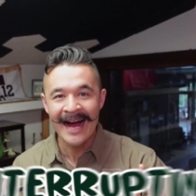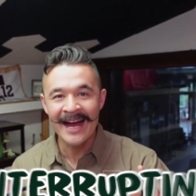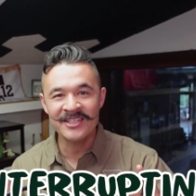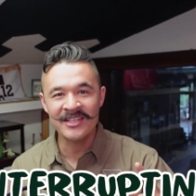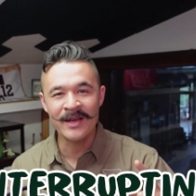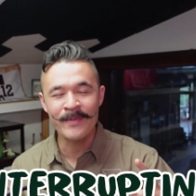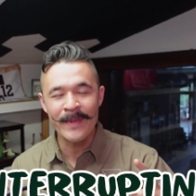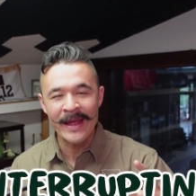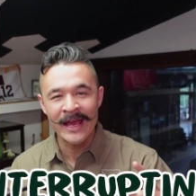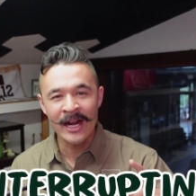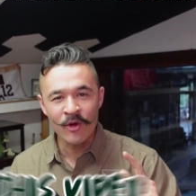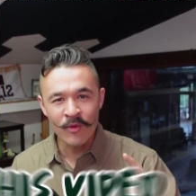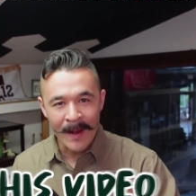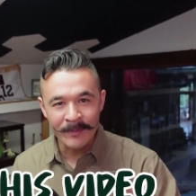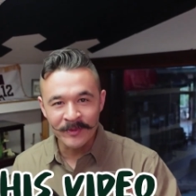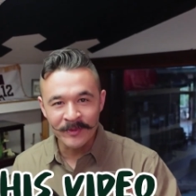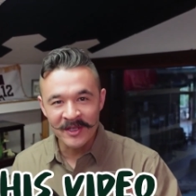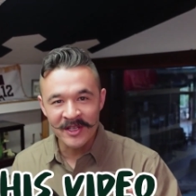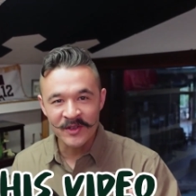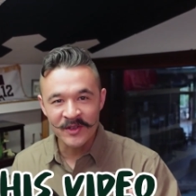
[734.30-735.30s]
I'm interrupting
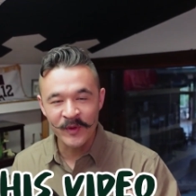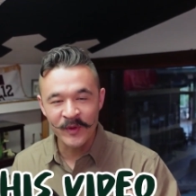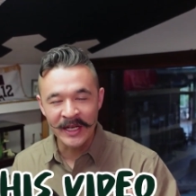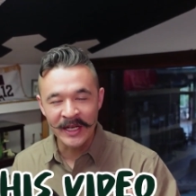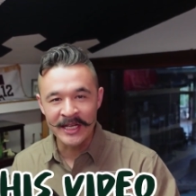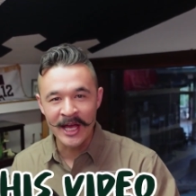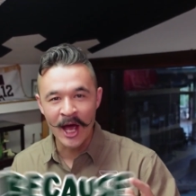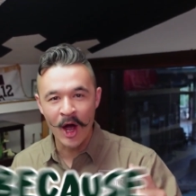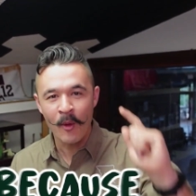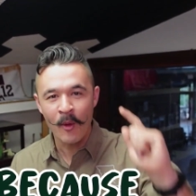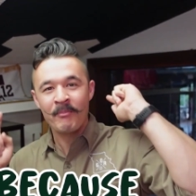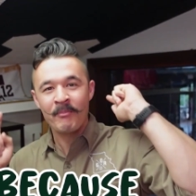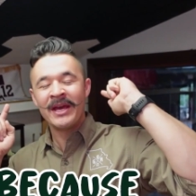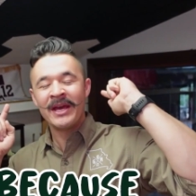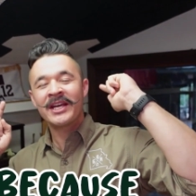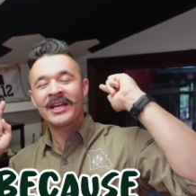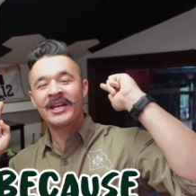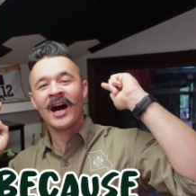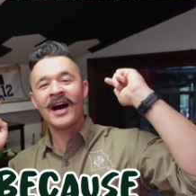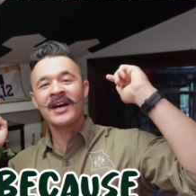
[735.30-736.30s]
this video
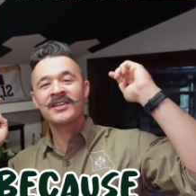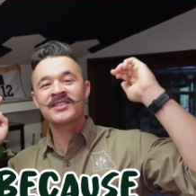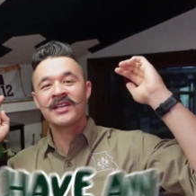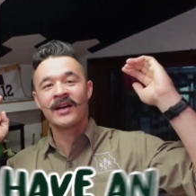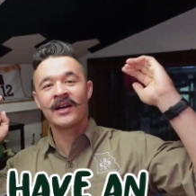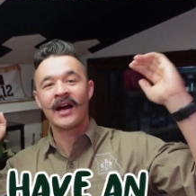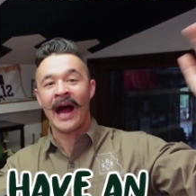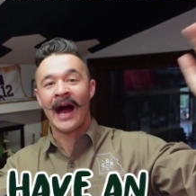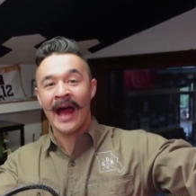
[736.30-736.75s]
because I have